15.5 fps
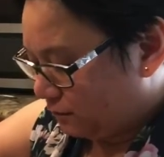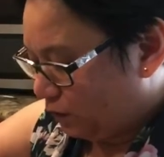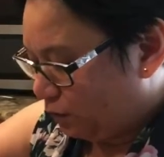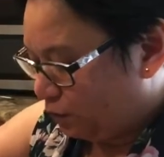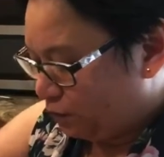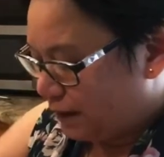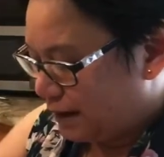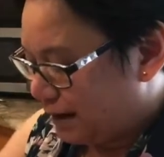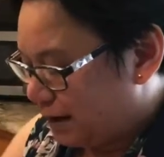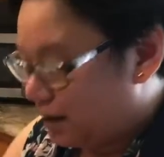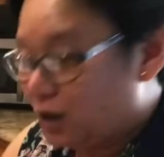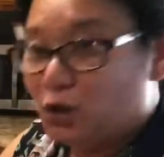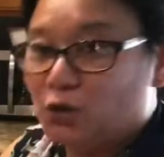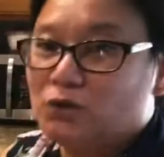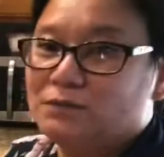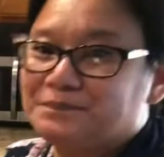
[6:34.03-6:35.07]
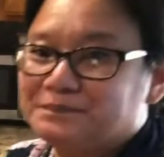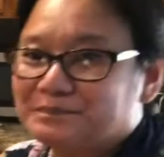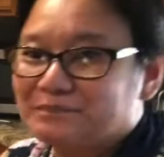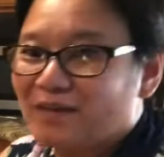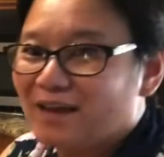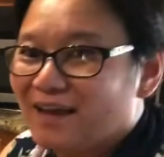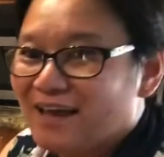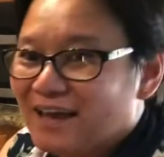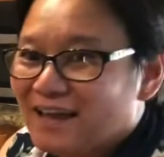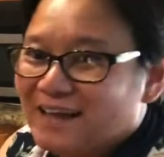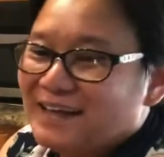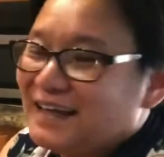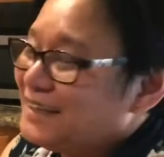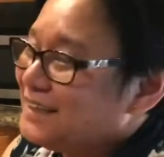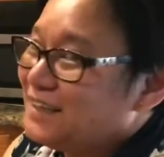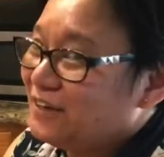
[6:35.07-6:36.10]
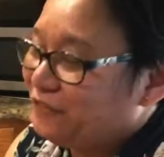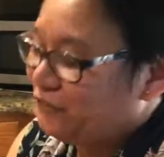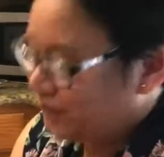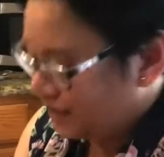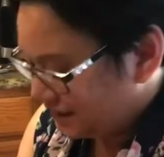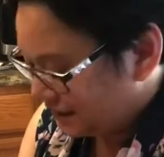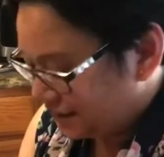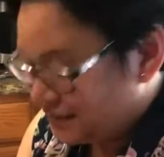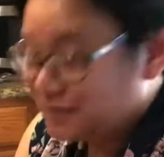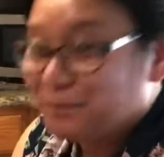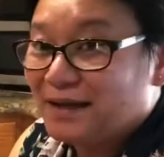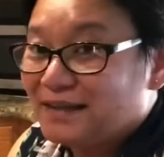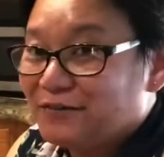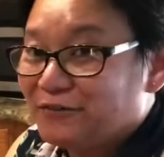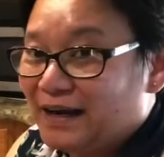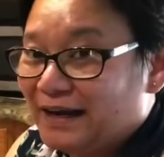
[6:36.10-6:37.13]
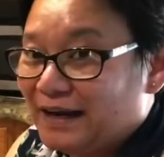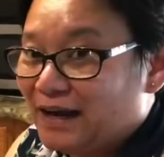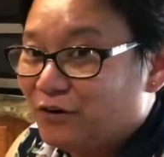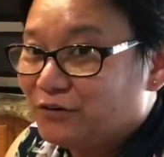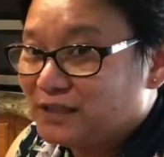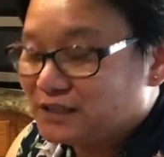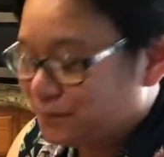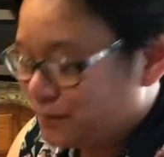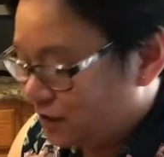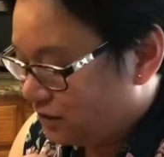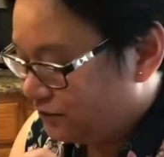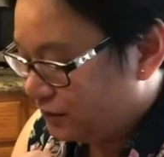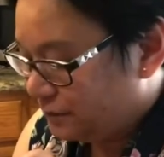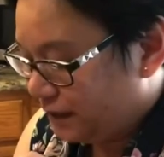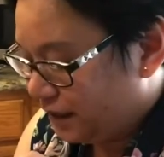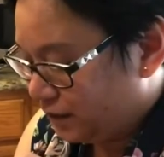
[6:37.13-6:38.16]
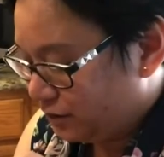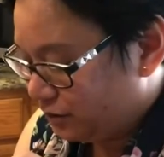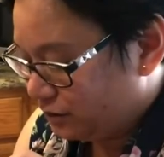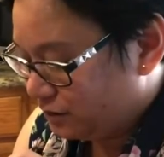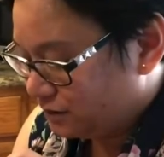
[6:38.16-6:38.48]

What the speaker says: Wow. If you guys can smell it right now, the smell of the mango.